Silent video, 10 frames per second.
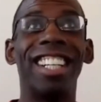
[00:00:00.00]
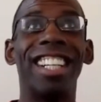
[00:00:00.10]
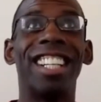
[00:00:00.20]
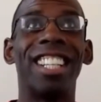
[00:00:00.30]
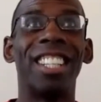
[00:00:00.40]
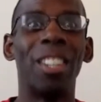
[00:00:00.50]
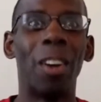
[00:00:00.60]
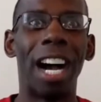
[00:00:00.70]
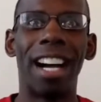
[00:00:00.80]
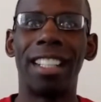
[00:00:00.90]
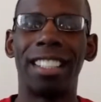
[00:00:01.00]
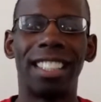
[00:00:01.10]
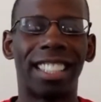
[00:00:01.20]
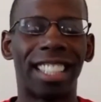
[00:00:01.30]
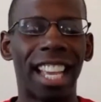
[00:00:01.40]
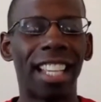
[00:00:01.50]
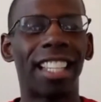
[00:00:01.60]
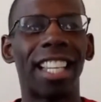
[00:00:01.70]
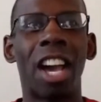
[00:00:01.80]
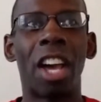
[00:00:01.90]
I just thank
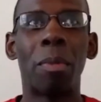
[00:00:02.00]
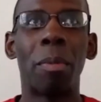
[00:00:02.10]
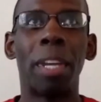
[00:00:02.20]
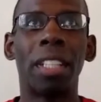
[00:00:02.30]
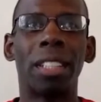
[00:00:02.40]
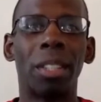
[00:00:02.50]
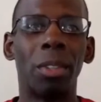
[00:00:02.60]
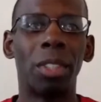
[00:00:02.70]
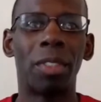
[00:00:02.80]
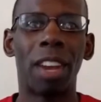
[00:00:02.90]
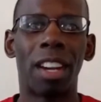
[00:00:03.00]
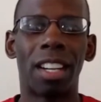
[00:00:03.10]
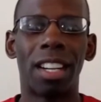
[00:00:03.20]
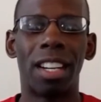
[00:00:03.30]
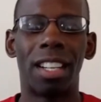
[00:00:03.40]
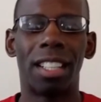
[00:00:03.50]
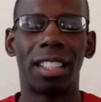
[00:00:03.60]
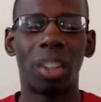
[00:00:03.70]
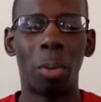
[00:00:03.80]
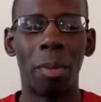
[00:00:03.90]
the Honorable Minister Louis Farrakhan
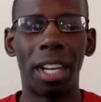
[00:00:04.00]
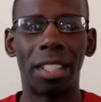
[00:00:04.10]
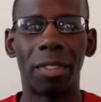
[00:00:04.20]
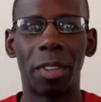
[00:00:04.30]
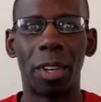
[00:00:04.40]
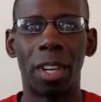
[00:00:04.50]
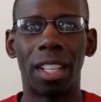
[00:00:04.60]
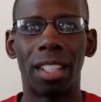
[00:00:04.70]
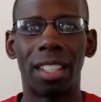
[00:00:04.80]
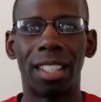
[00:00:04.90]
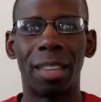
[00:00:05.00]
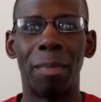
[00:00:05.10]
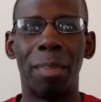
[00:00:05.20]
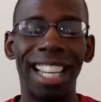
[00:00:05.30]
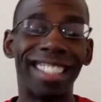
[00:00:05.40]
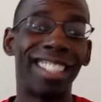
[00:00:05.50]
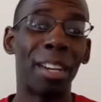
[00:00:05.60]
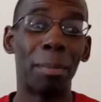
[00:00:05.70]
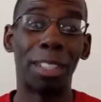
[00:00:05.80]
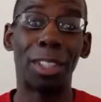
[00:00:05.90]
so much for the blessing
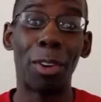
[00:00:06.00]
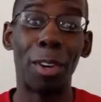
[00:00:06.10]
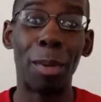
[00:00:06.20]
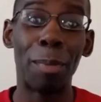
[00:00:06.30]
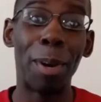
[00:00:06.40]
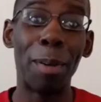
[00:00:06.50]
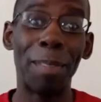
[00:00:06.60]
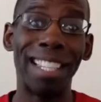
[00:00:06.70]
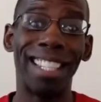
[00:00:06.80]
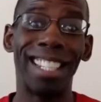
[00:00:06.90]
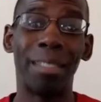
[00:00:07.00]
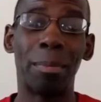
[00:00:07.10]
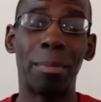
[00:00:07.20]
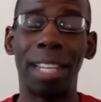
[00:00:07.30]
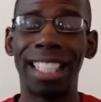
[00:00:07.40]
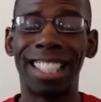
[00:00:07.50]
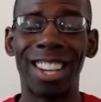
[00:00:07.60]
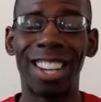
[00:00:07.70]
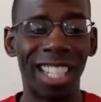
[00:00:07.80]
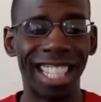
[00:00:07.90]
of bestowing upon me this blessed
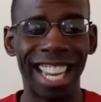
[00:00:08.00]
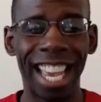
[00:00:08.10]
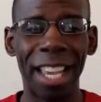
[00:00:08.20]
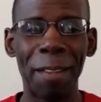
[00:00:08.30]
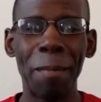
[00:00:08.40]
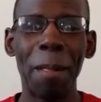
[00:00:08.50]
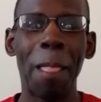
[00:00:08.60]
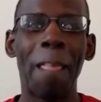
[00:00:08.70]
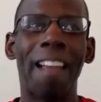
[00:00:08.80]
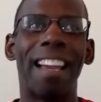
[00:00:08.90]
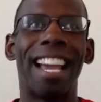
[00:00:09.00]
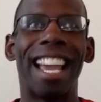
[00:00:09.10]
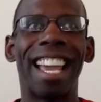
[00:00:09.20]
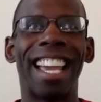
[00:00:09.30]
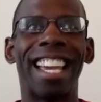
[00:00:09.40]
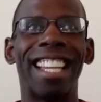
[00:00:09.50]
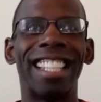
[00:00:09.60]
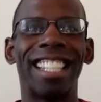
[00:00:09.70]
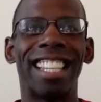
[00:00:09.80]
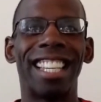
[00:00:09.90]
holy name.
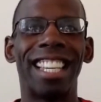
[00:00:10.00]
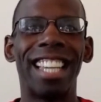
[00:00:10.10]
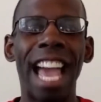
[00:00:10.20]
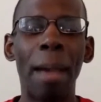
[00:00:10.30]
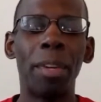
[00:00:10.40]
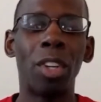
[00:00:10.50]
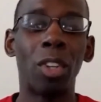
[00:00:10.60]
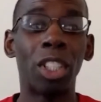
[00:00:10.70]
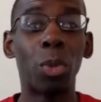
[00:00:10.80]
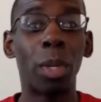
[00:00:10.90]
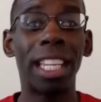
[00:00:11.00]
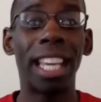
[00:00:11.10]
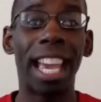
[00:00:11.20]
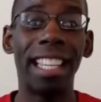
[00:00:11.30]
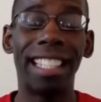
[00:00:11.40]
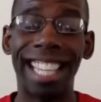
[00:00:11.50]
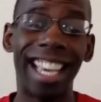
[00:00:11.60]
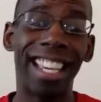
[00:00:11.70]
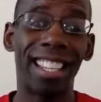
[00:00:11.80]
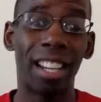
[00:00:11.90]
And it happened on the 28th
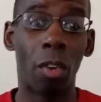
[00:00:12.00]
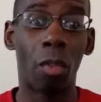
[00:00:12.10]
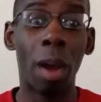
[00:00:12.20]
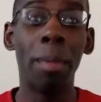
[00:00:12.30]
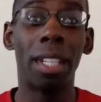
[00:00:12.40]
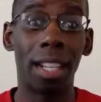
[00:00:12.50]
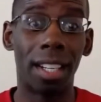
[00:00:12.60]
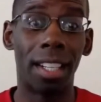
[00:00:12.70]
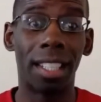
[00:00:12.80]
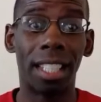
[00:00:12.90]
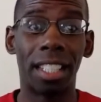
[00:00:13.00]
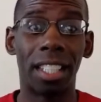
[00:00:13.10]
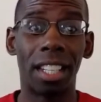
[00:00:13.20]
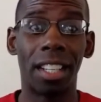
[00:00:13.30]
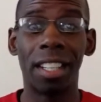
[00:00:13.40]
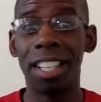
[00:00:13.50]
day of Ramadan this year.